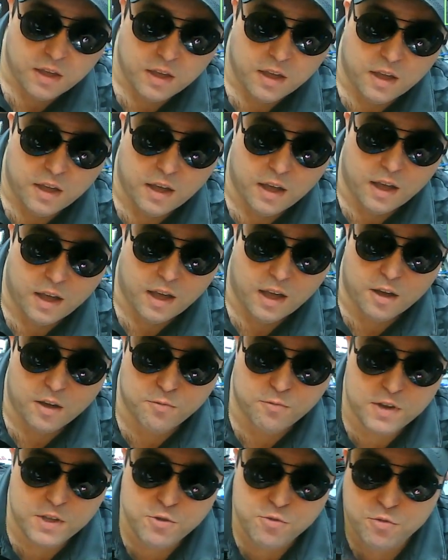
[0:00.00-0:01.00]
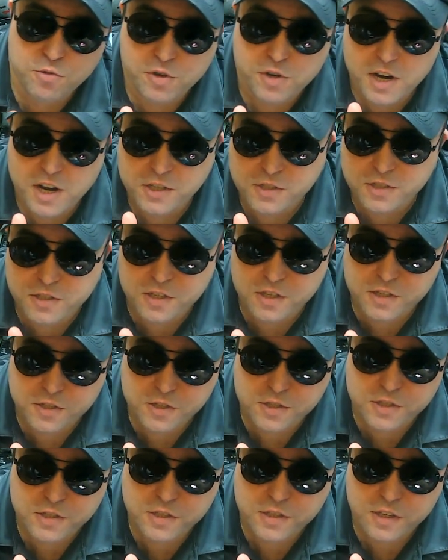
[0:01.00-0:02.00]
uh, when you erase
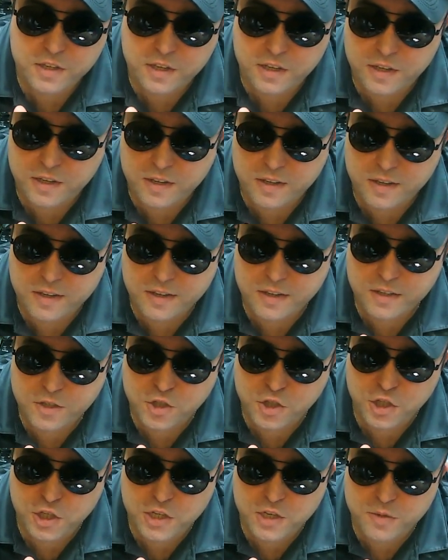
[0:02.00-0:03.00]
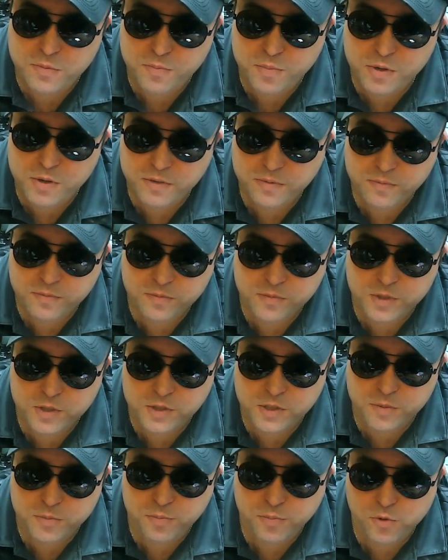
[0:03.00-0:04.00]
this chip
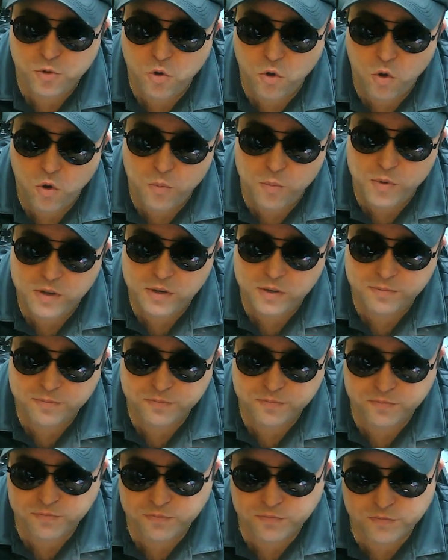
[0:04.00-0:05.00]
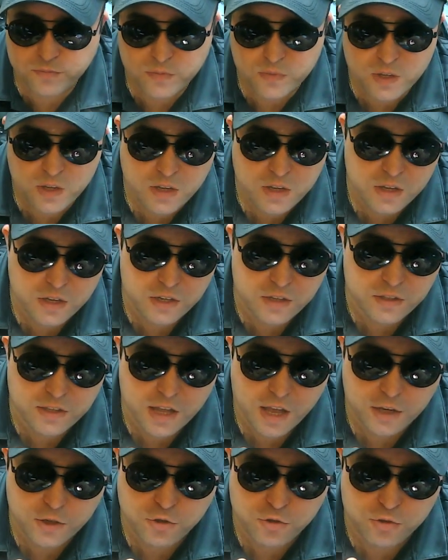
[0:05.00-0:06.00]
this EEPROM it
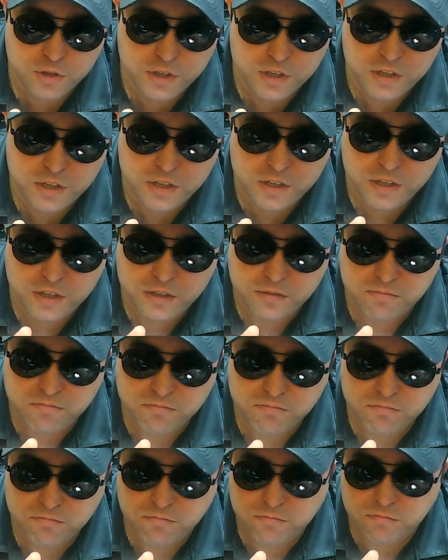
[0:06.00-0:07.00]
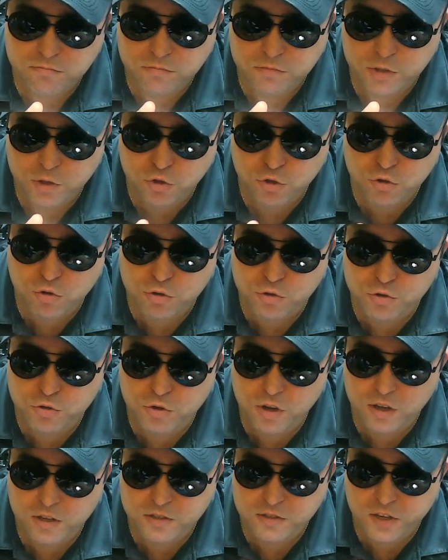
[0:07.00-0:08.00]
actually it shows
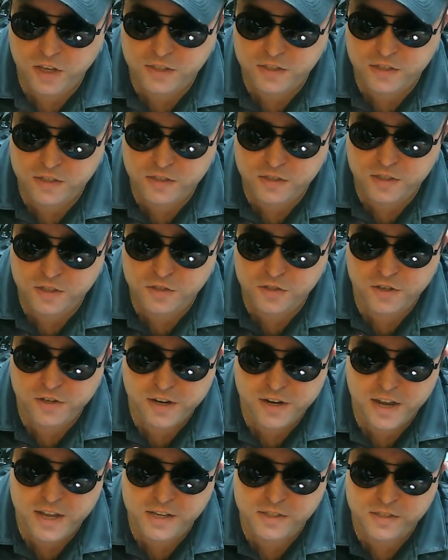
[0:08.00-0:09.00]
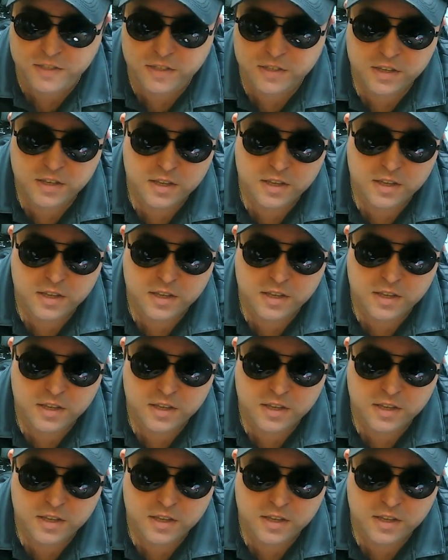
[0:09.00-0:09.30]
you as that it is erased